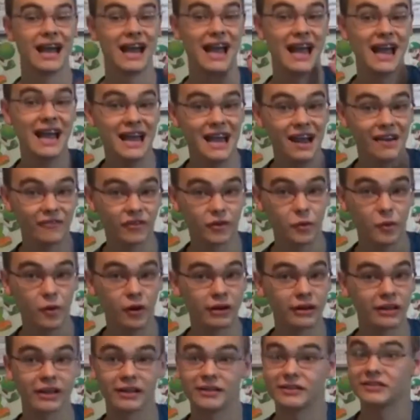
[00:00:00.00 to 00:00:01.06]
Hey
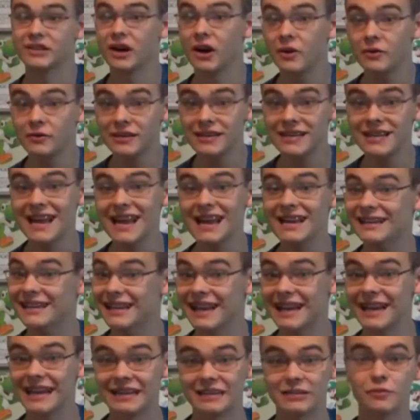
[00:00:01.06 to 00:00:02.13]
everyone, on Tony,
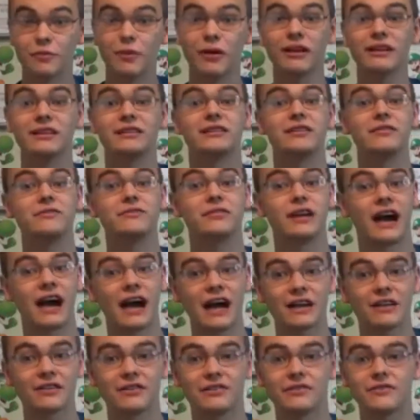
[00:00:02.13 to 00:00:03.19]
aka 22
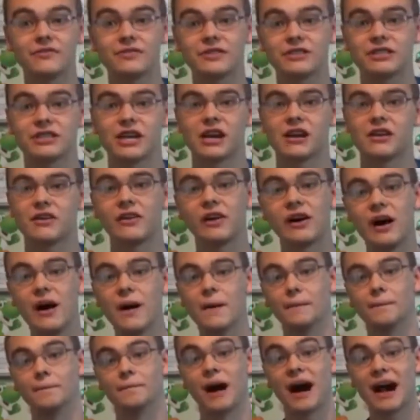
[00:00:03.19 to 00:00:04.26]
Tiger Dude's channel.
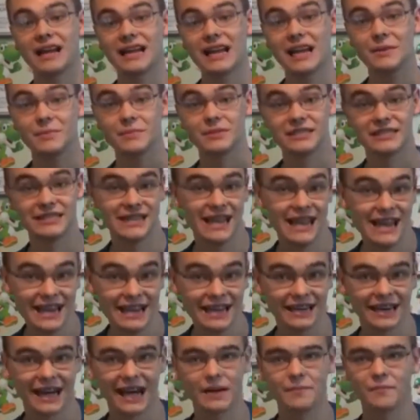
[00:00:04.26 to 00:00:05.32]
My name is
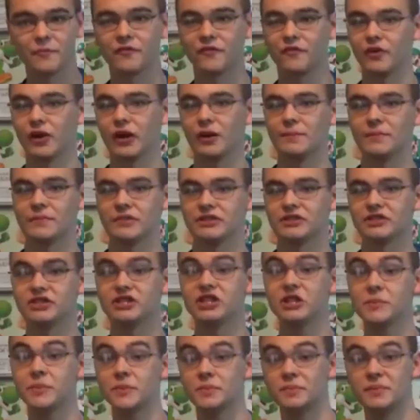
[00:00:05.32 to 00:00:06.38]
Nate and I'm from the
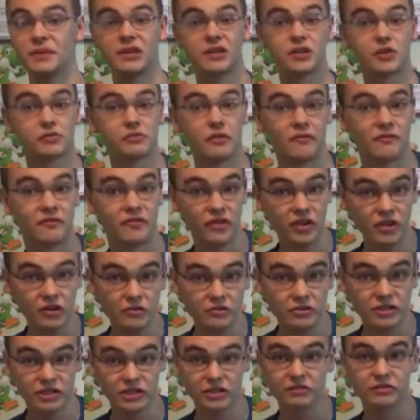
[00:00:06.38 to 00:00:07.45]
Stupid Beagle
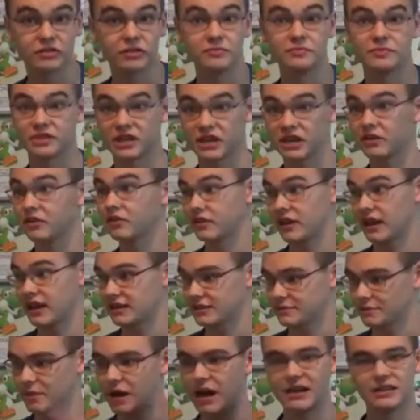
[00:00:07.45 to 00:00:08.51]
Reviews YouTube channel.
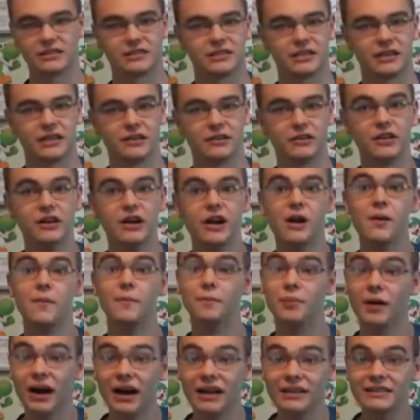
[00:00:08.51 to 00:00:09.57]
That's my channel.
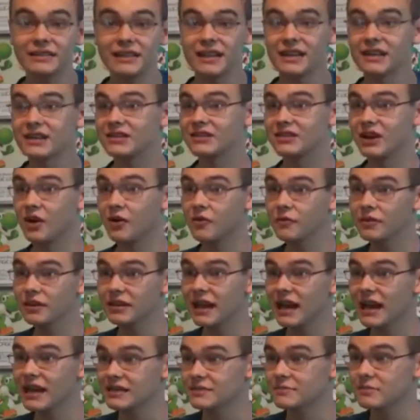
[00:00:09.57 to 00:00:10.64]
But
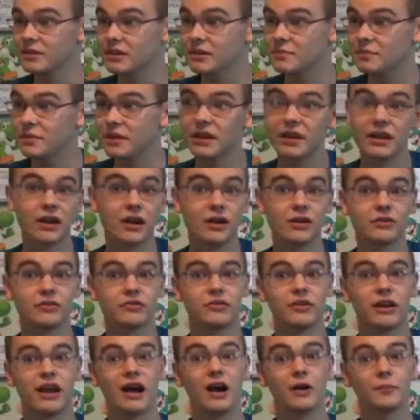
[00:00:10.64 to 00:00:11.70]
Tony asked me to be here
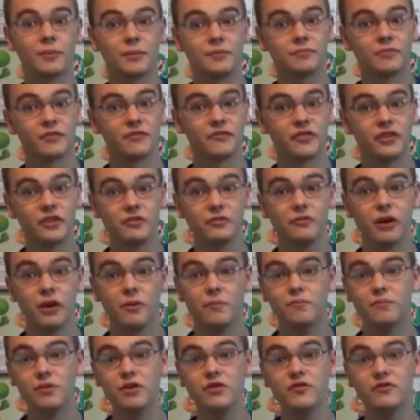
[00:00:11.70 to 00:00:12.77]
to help him review
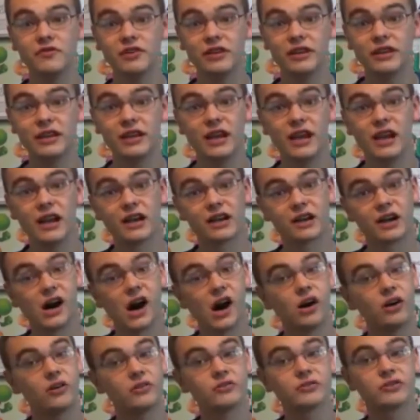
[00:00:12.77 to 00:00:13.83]
a movie
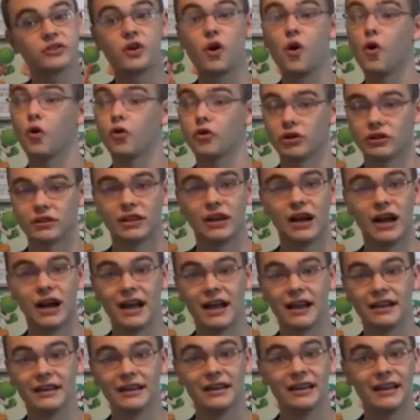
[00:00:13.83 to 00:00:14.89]
called
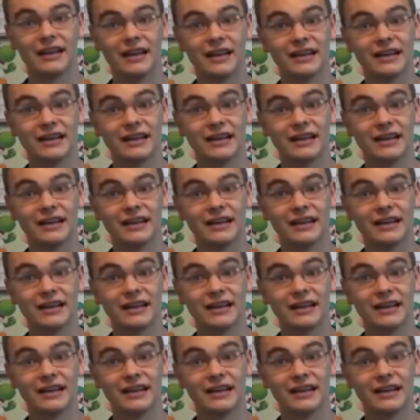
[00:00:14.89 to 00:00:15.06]
Coraline.